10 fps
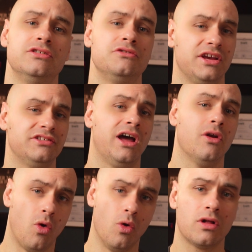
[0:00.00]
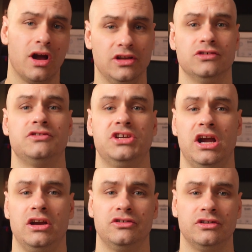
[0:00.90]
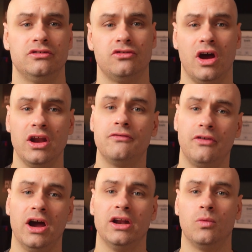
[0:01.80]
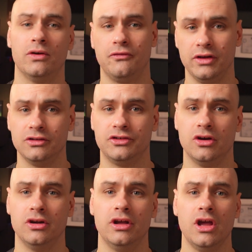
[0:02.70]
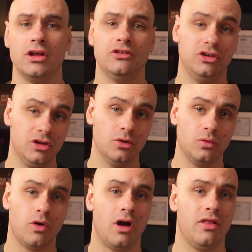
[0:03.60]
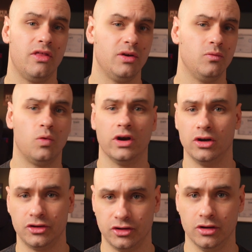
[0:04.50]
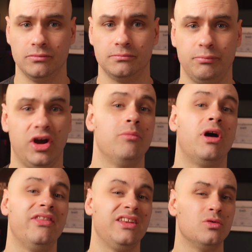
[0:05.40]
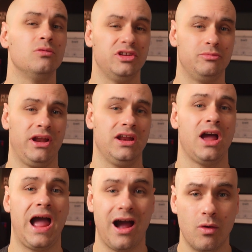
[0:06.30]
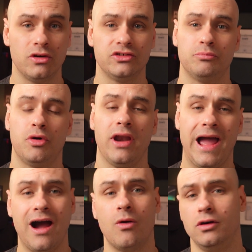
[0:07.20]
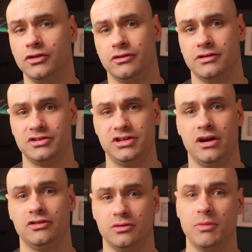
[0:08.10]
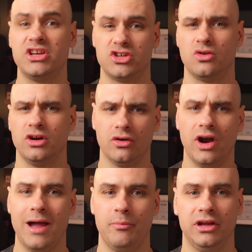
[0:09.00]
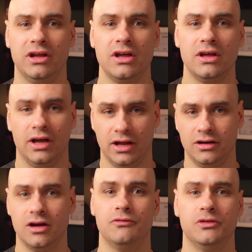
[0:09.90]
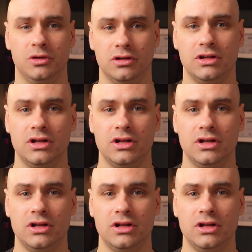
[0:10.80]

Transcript: to test out all kinds of chairs and try to find what feels good to you rather than what looks good. Bear in mind that you will be spending hours upon hours on this chair, so make sure you're happy and comfortable.